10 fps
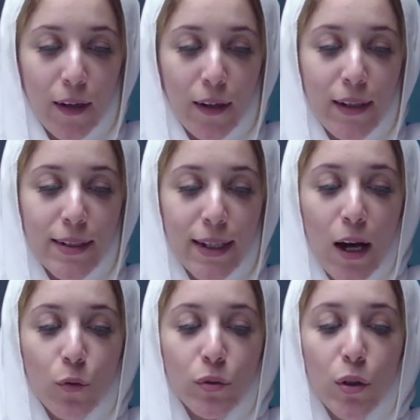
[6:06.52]
Let's
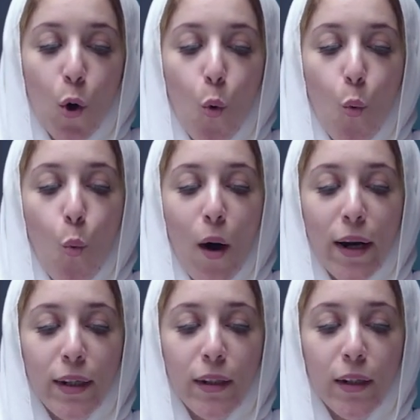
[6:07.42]
count.
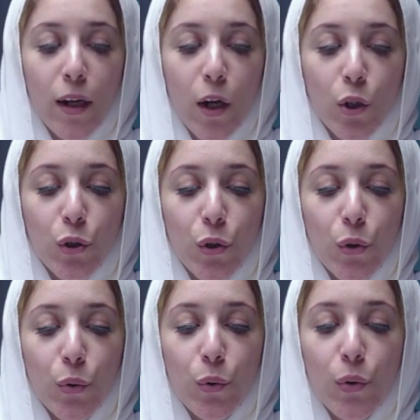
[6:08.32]
1,
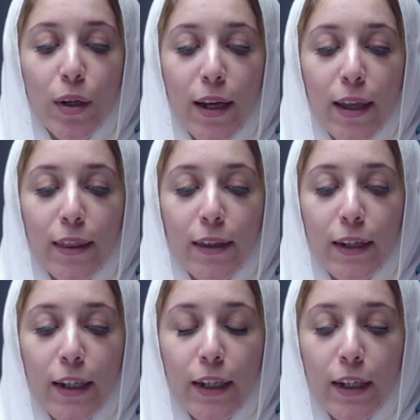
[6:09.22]
2,
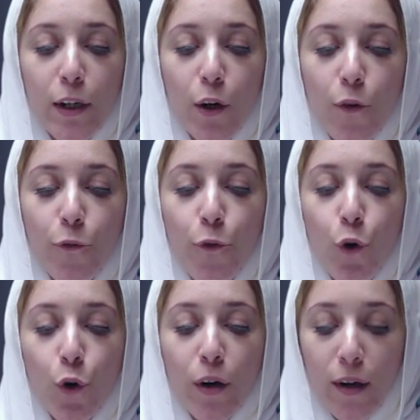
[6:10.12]
3,
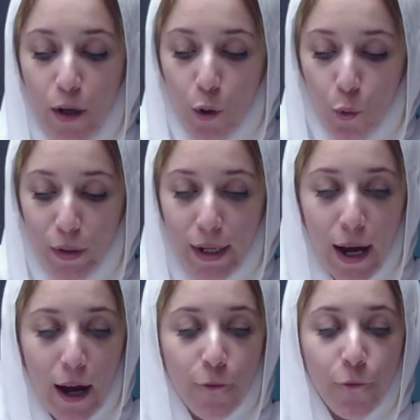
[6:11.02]
4. We
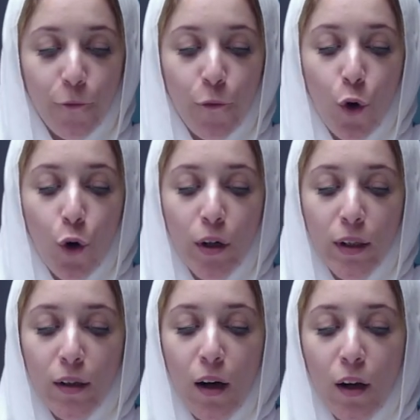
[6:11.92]
have 4
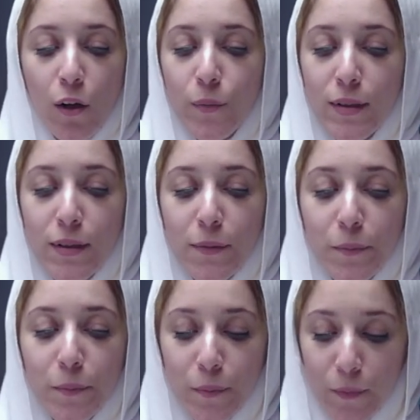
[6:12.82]
columns.
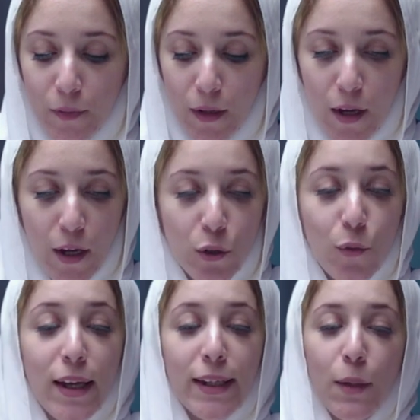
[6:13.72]

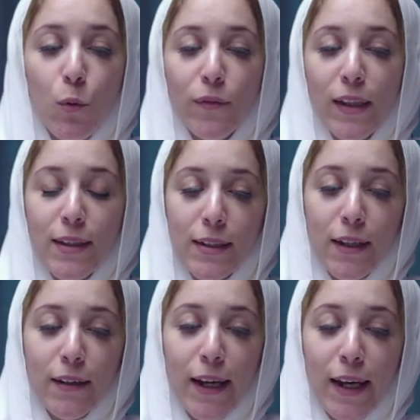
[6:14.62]
So the name of this
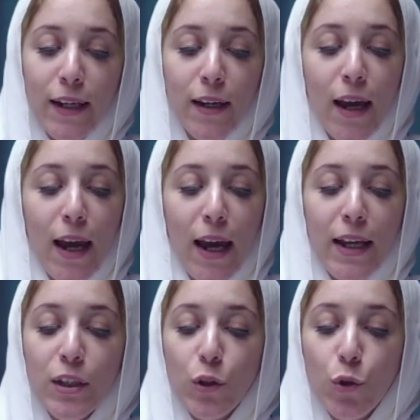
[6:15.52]
array
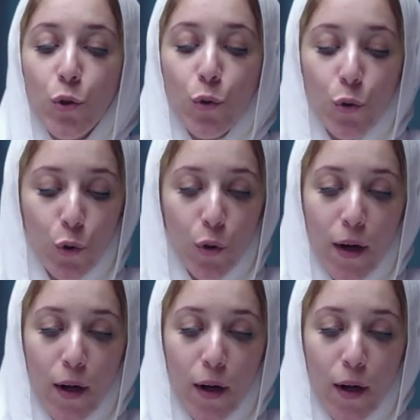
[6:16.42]
is 2